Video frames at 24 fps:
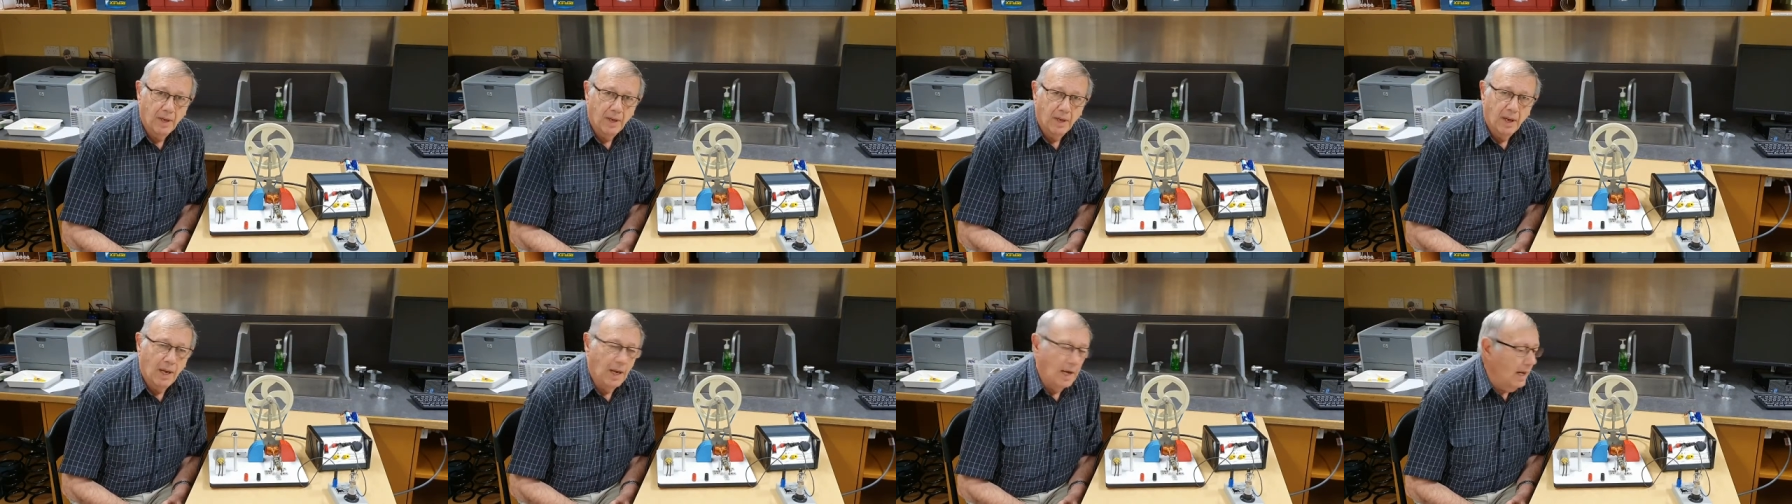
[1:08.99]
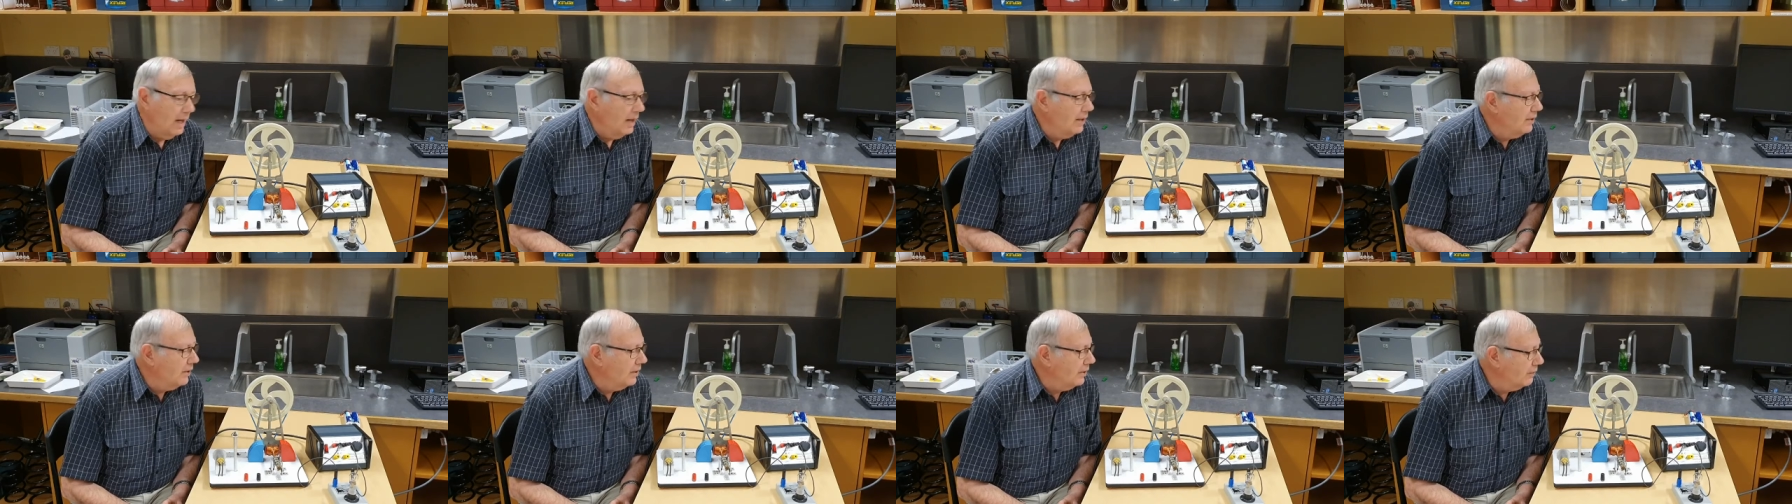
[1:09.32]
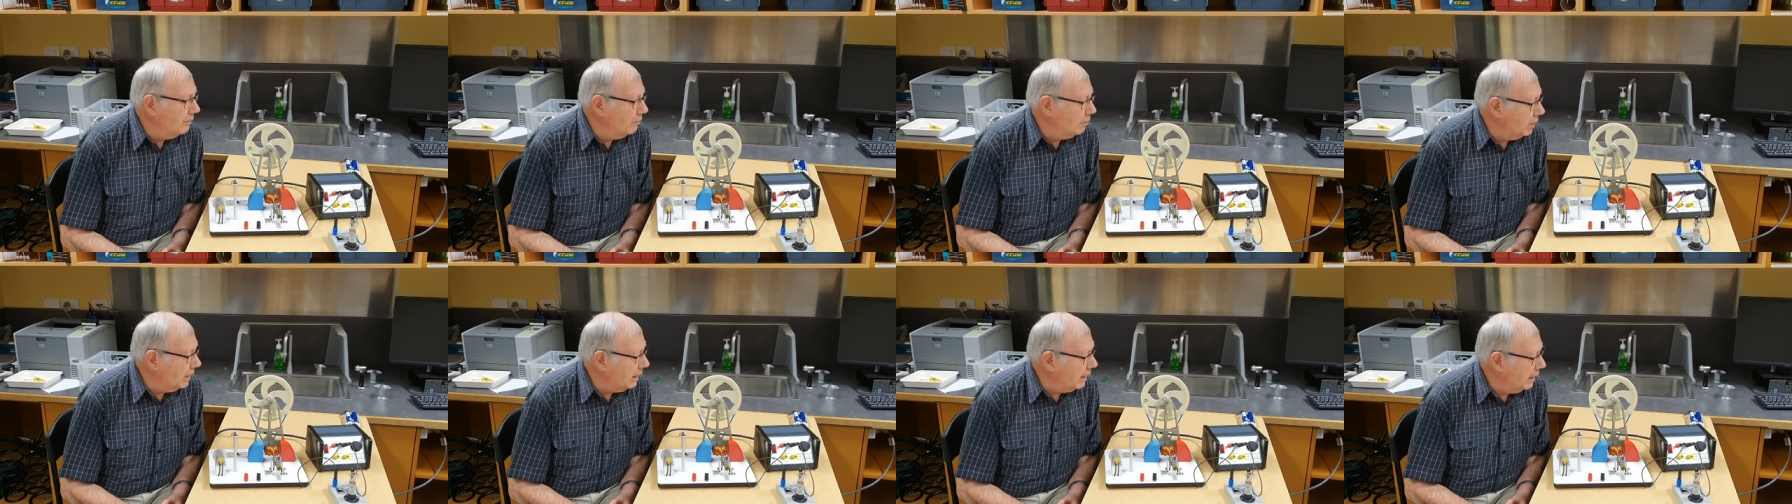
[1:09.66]
And
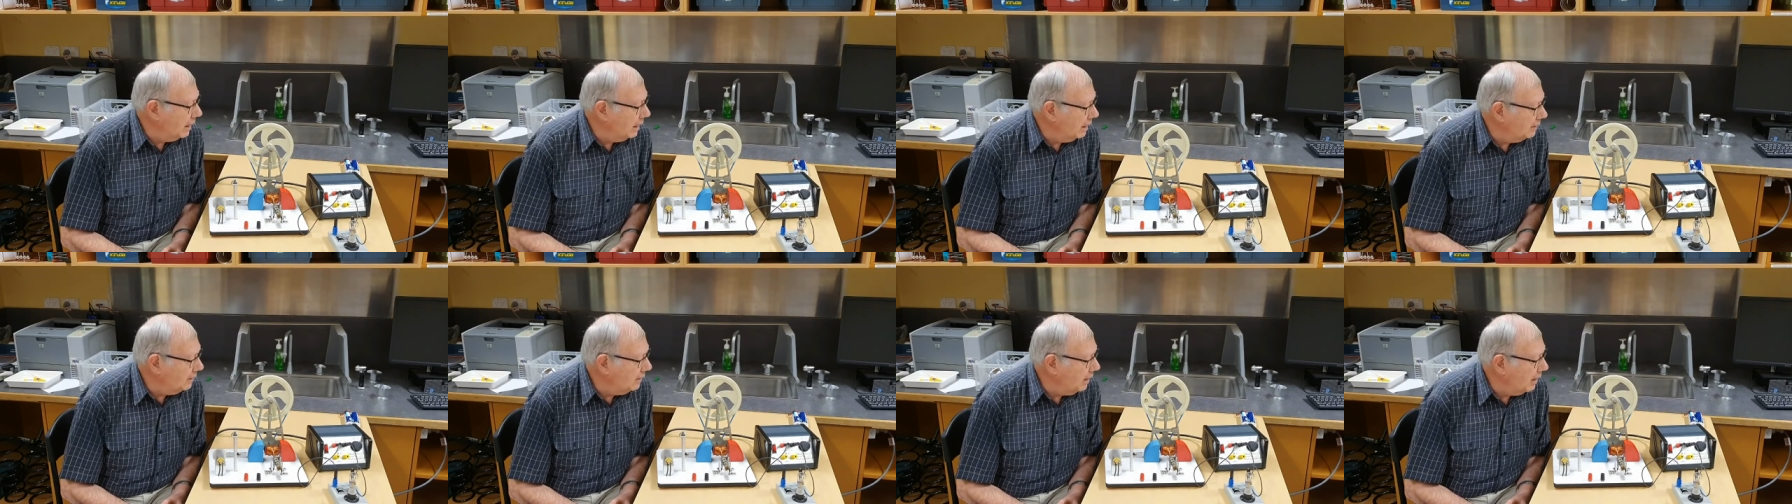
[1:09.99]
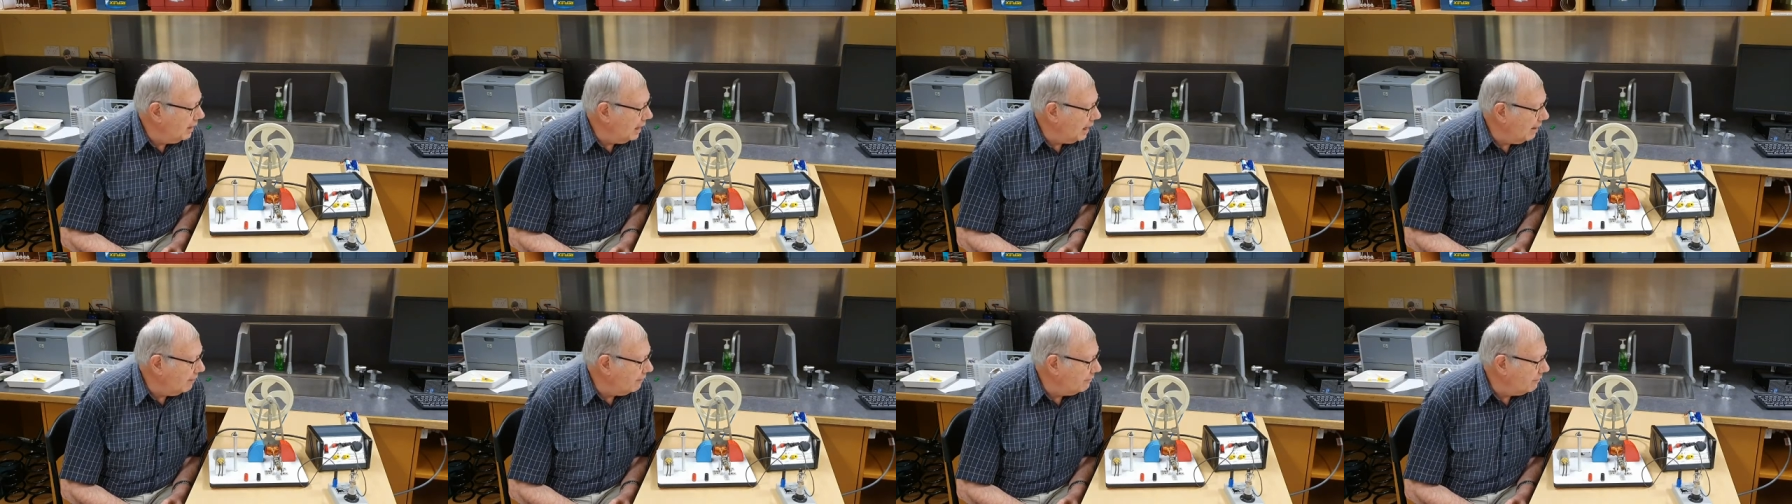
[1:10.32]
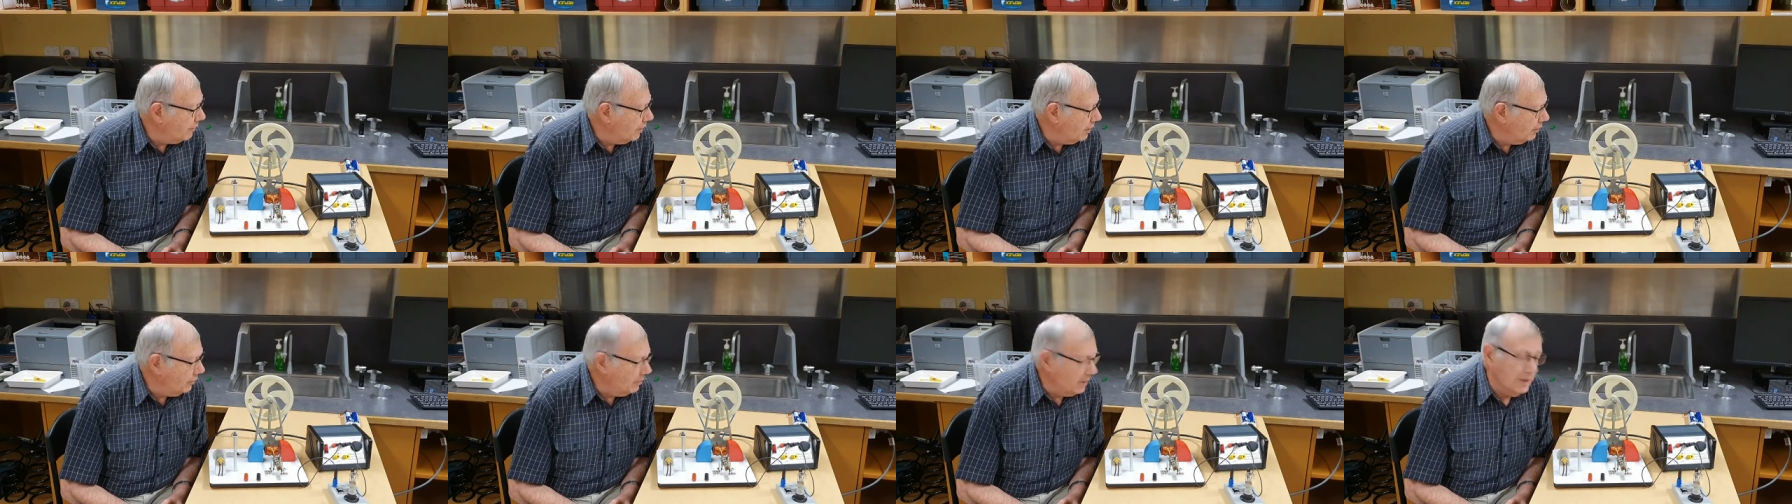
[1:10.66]
we had,
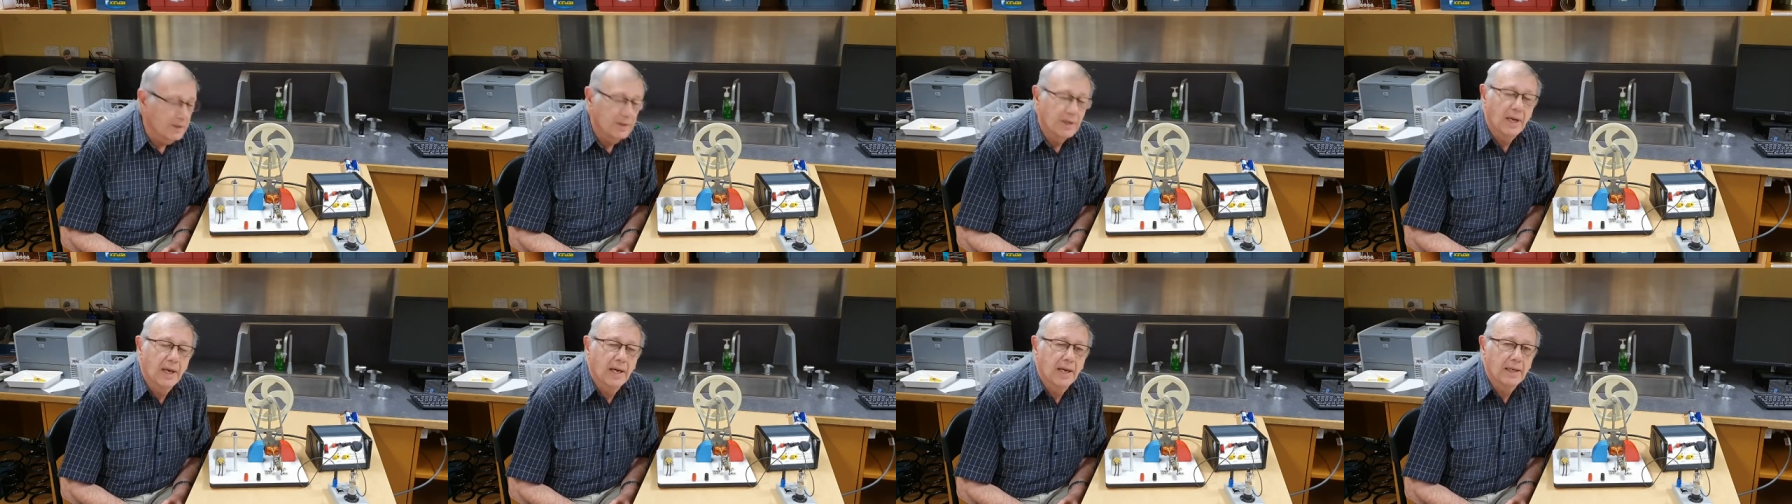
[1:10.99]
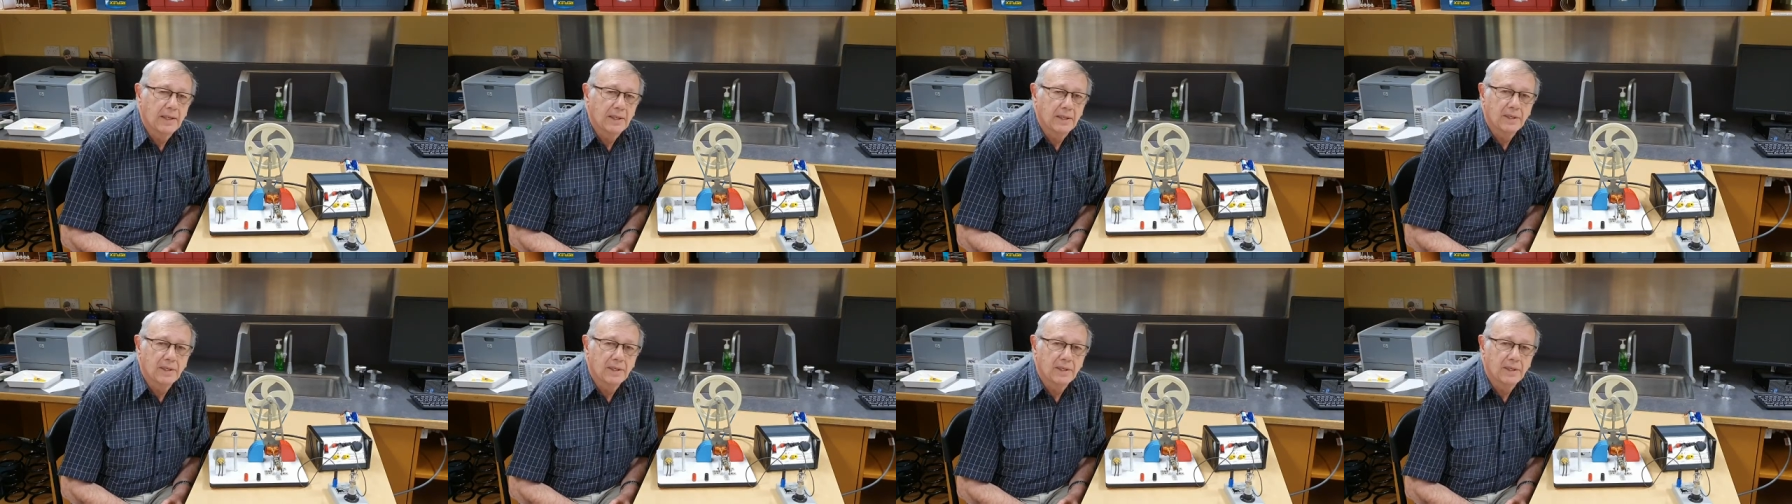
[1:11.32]
following that,